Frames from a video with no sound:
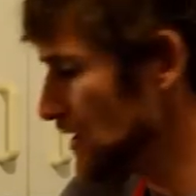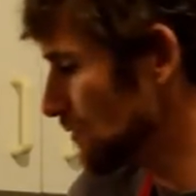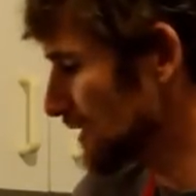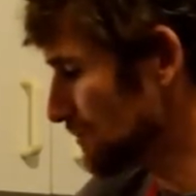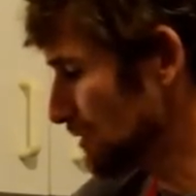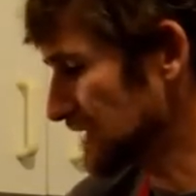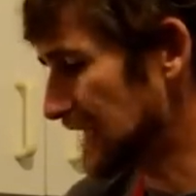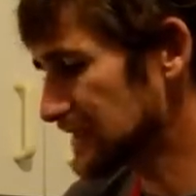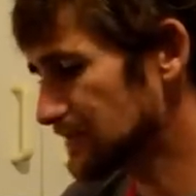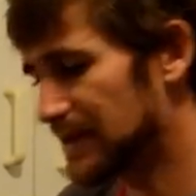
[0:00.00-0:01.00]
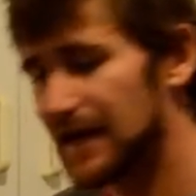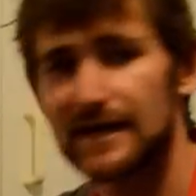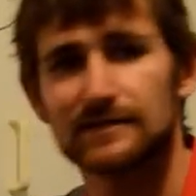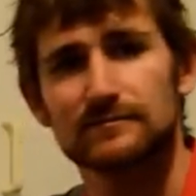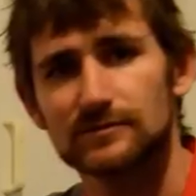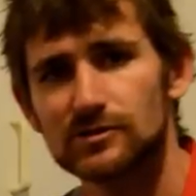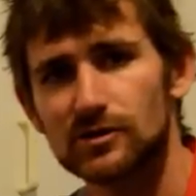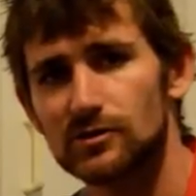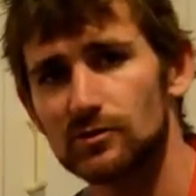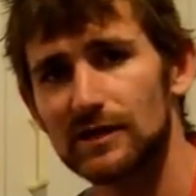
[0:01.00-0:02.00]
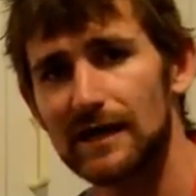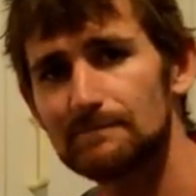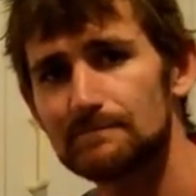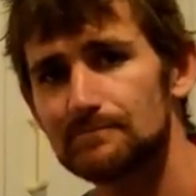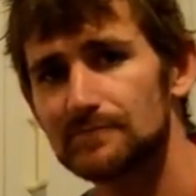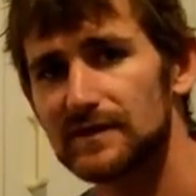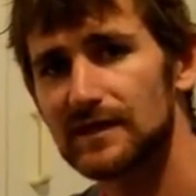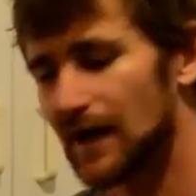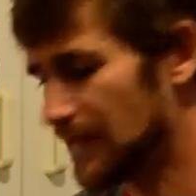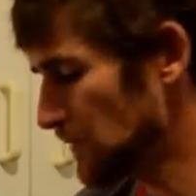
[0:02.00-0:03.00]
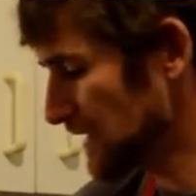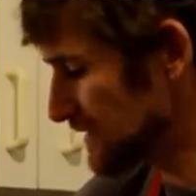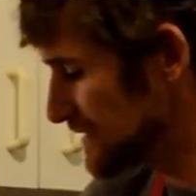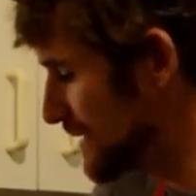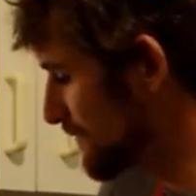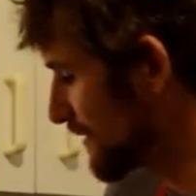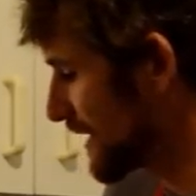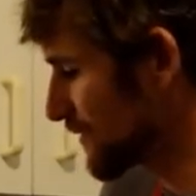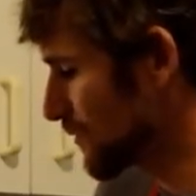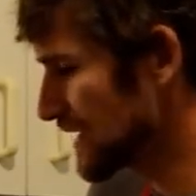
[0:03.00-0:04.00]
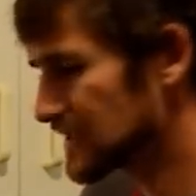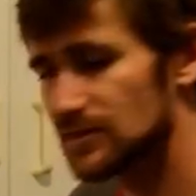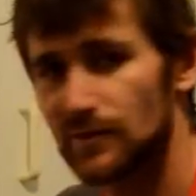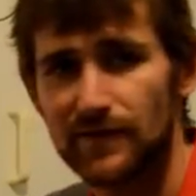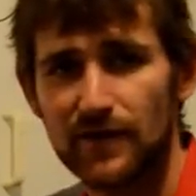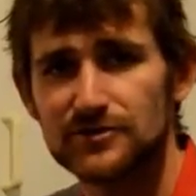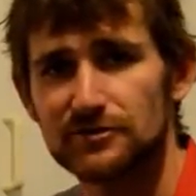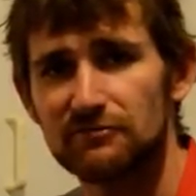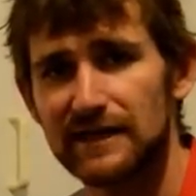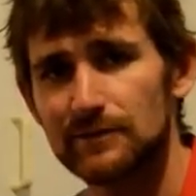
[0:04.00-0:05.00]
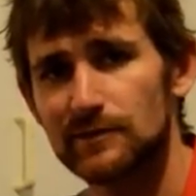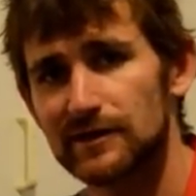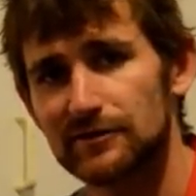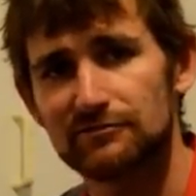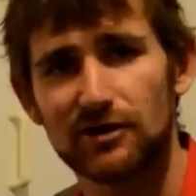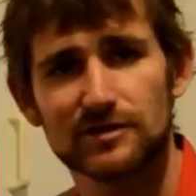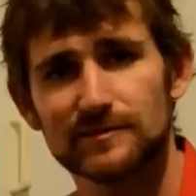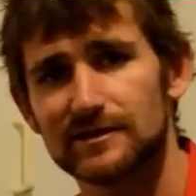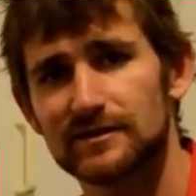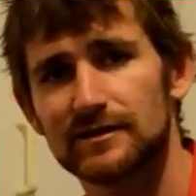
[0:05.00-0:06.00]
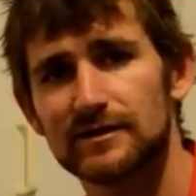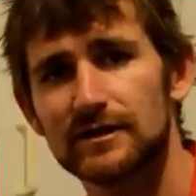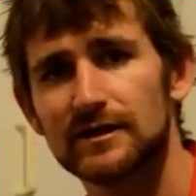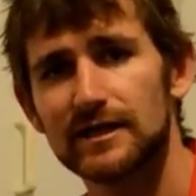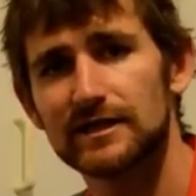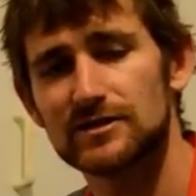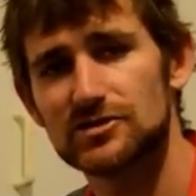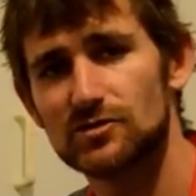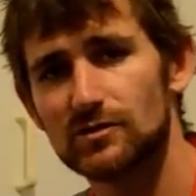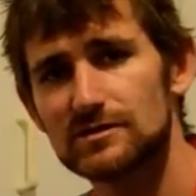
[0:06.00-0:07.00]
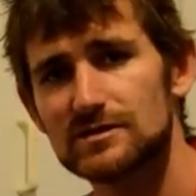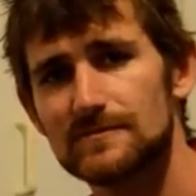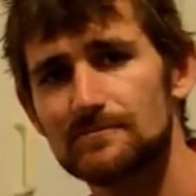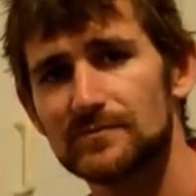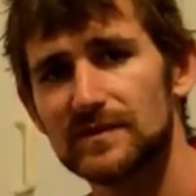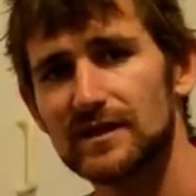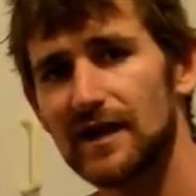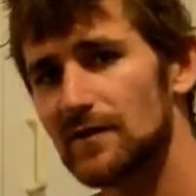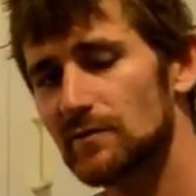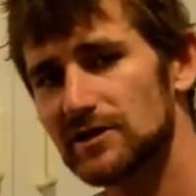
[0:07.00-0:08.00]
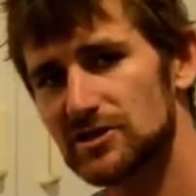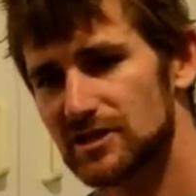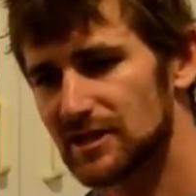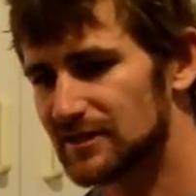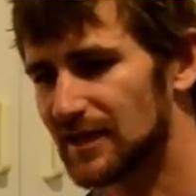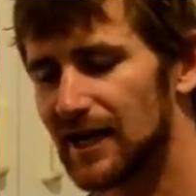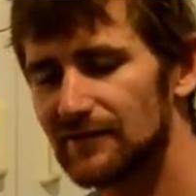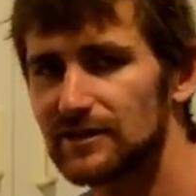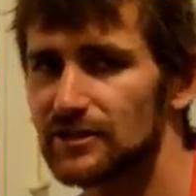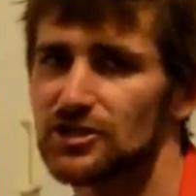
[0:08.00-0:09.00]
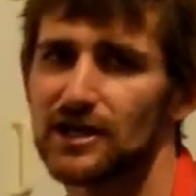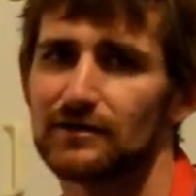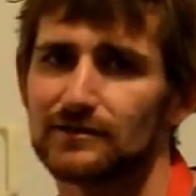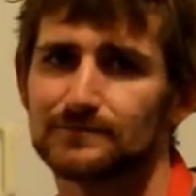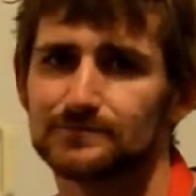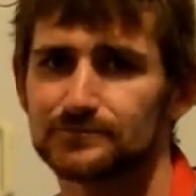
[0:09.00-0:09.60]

We're going to put that in the pan, cook it all up, and then we're going to deep fry the wings. And when those are ready, we're going to throw them in the sauce, and then we're just going to dive in and char them.